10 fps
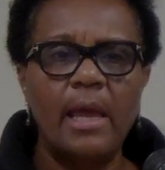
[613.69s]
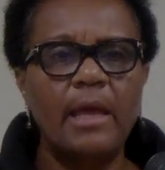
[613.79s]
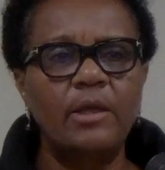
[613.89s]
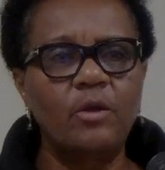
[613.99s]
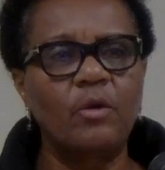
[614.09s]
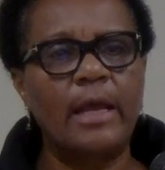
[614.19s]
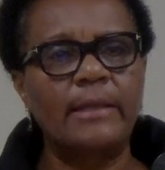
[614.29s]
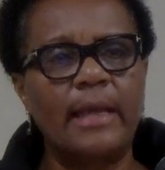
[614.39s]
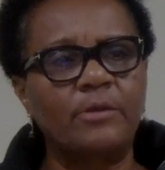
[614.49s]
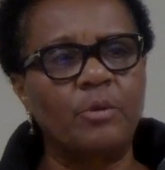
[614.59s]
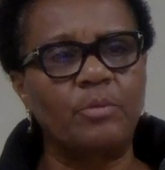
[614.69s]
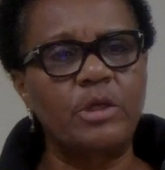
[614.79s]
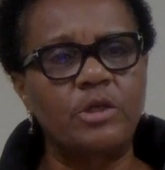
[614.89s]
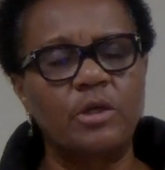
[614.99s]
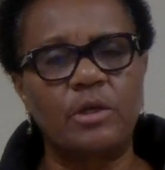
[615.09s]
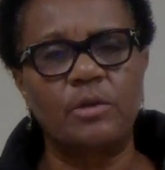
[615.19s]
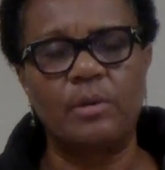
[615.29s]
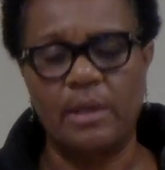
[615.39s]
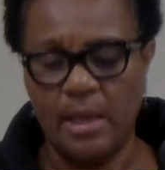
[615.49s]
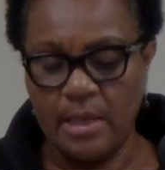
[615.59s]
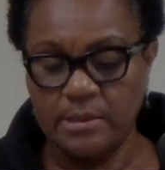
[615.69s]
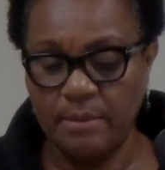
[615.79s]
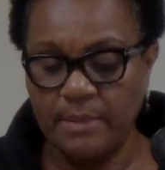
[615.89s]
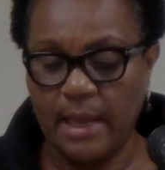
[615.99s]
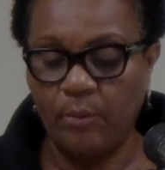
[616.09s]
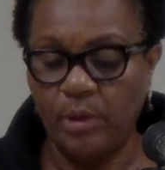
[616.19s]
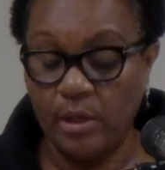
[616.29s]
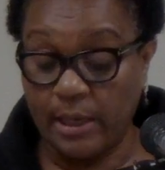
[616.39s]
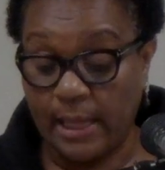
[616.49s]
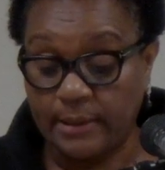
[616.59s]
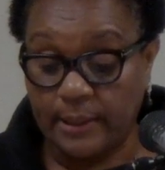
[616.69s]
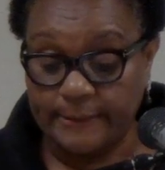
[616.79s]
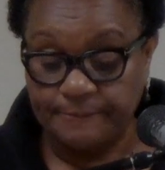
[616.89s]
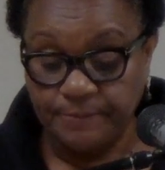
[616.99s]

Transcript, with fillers: And you know that that's what we should do. It sometimes we look at the